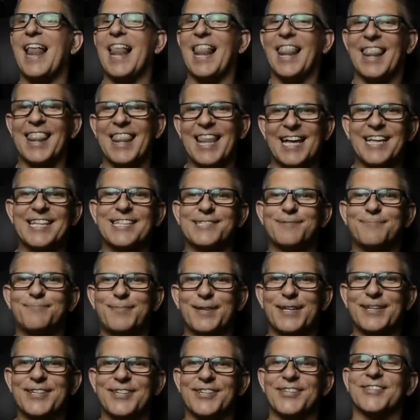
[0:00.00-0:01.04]
let's
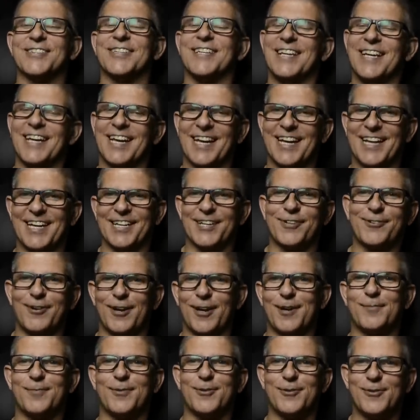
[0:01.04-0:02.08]
build an
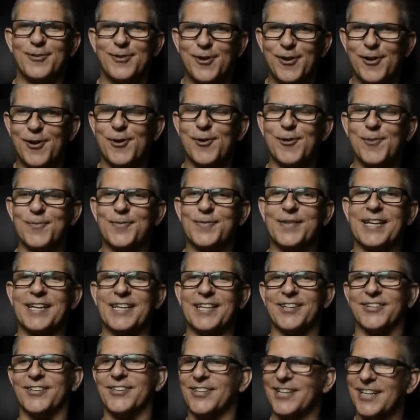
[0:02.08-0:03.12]
incredible home
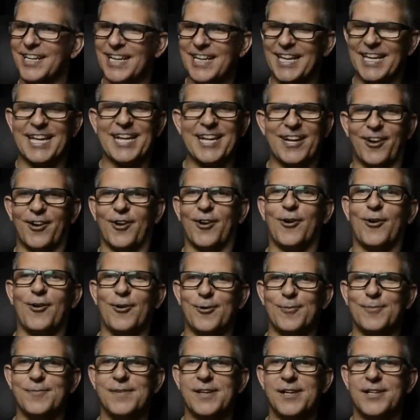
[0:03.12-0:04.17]
theater in our
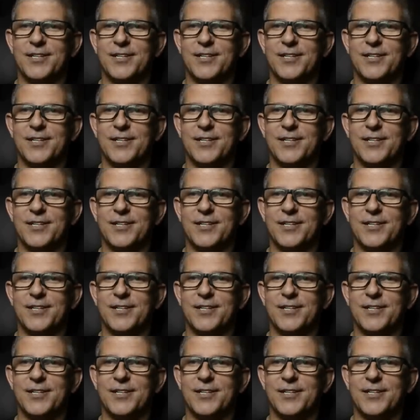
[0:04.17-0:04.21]
home.